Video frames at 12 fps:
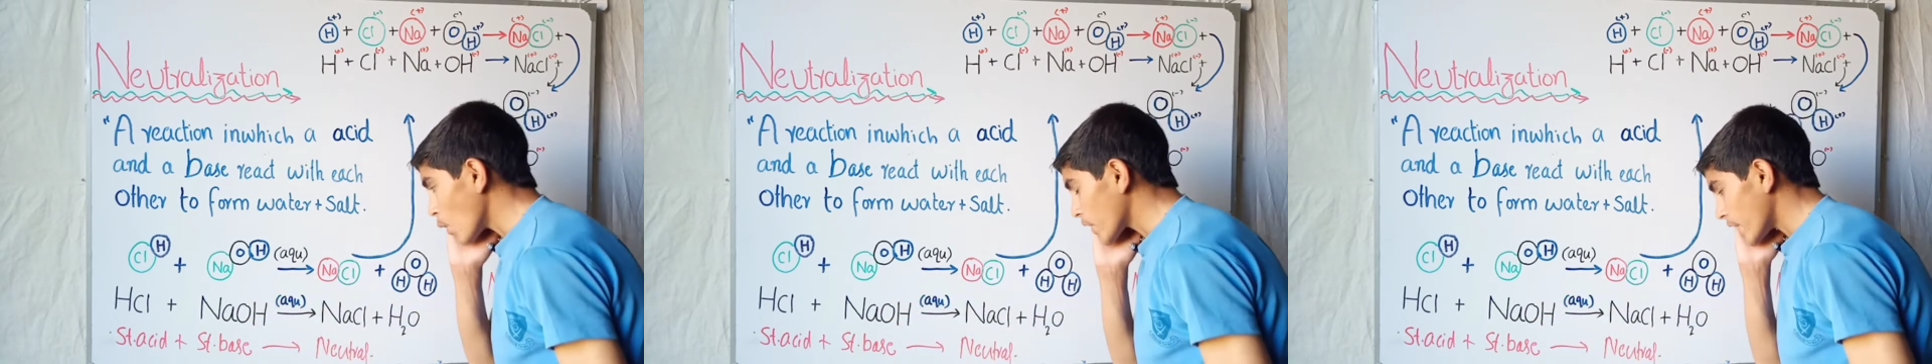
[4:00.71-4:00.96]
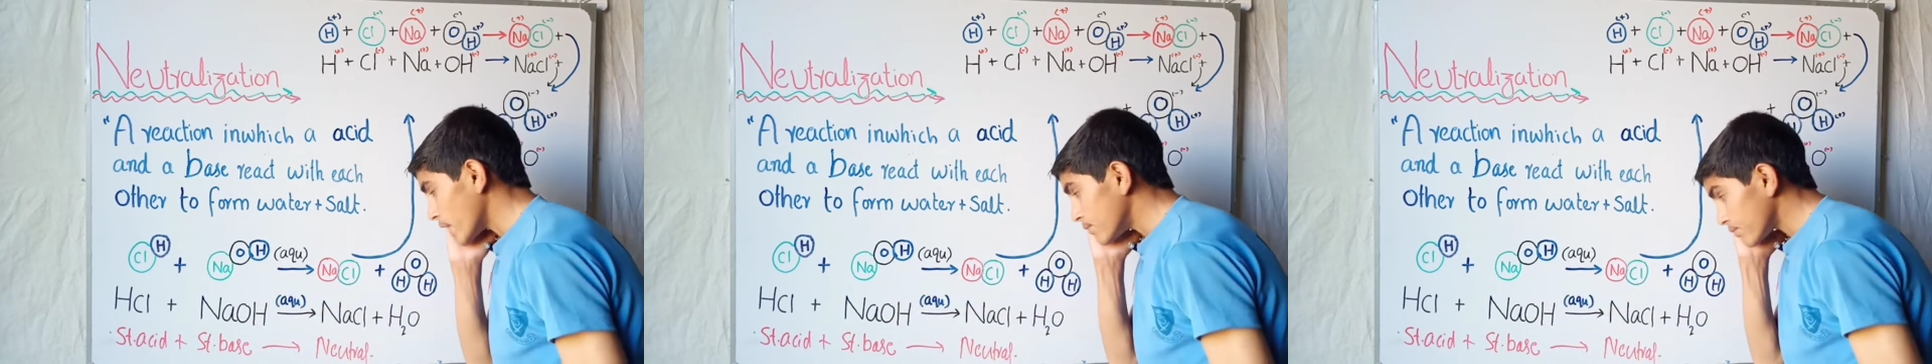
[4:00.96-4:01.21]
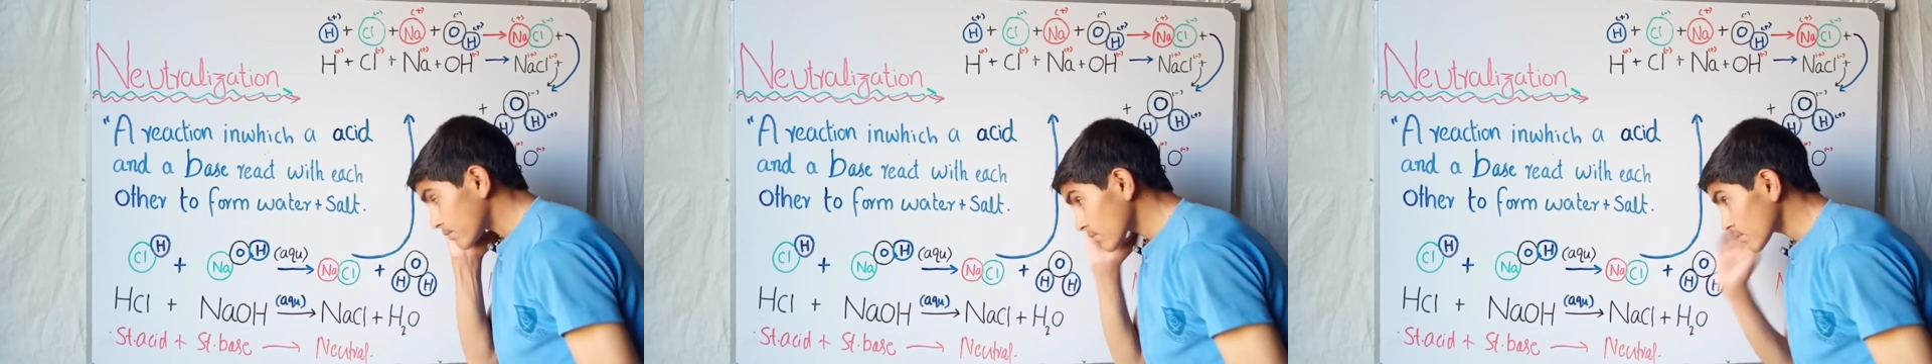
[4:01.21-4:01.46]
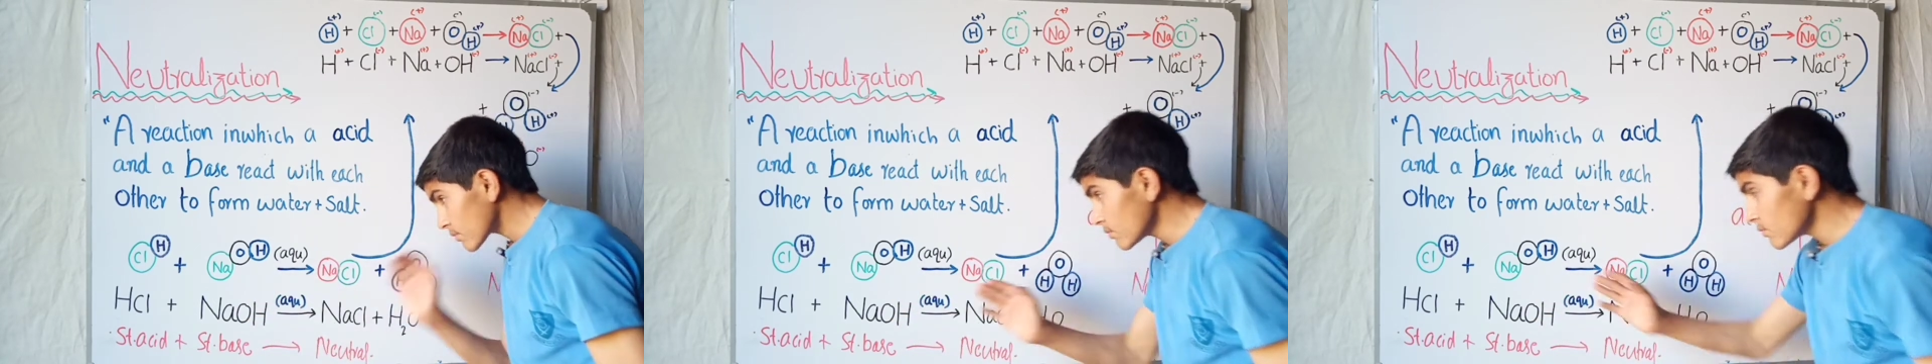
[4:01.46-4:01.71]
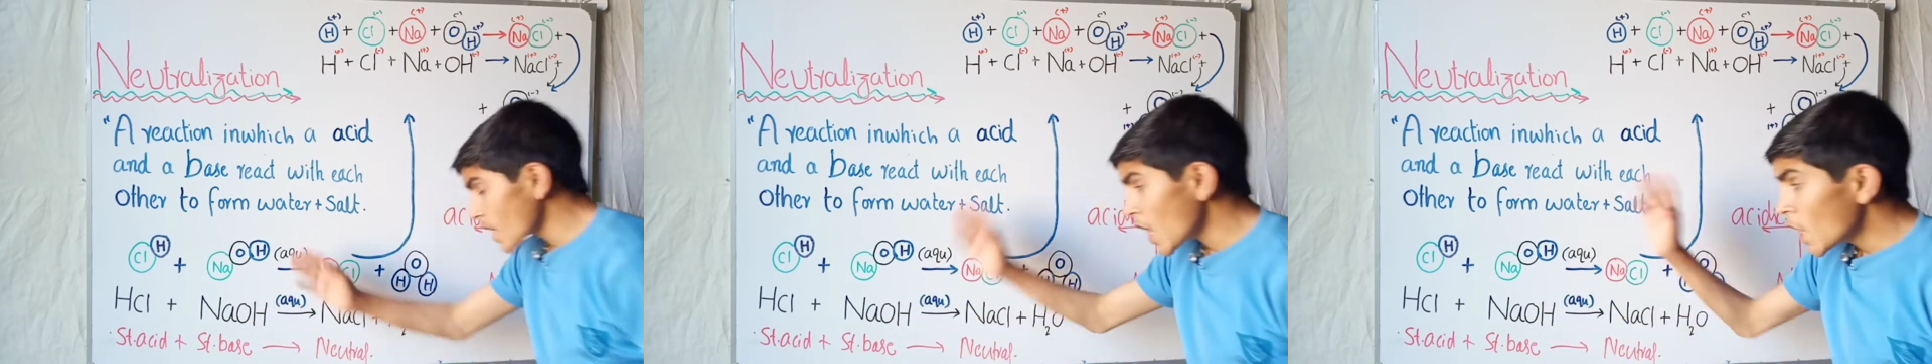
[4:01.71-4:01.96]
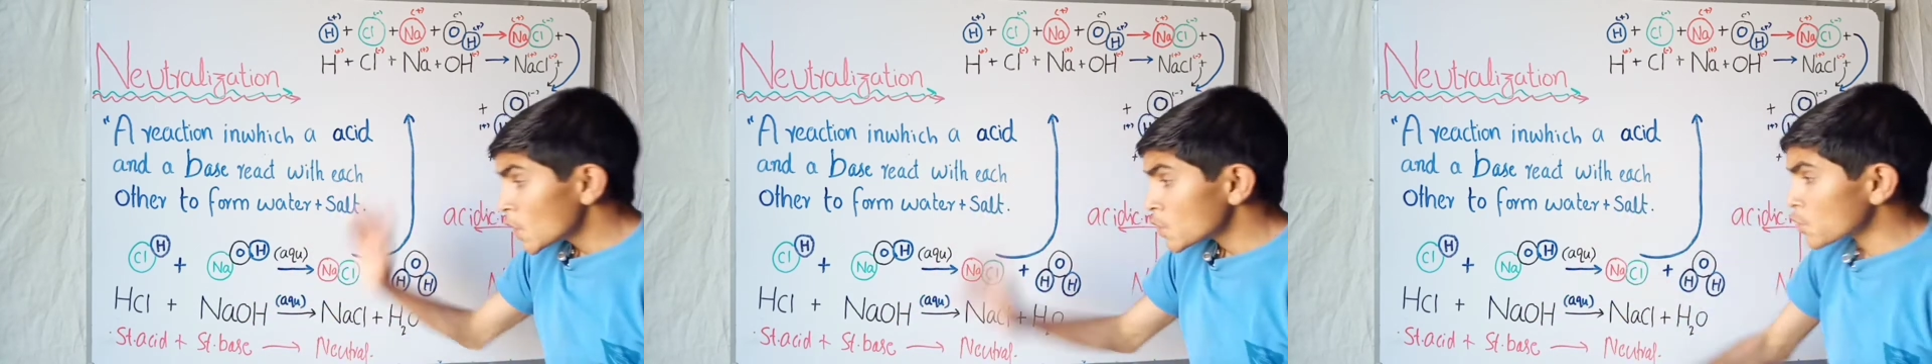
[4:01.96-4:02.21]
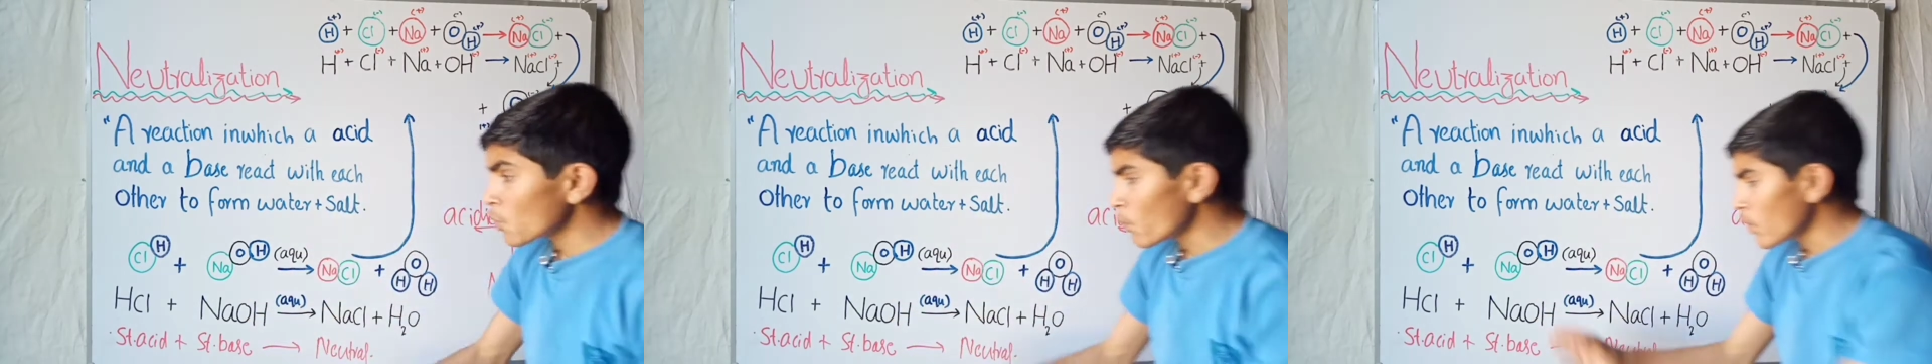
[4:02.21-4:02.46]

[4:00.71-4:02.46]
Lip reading: Okay, so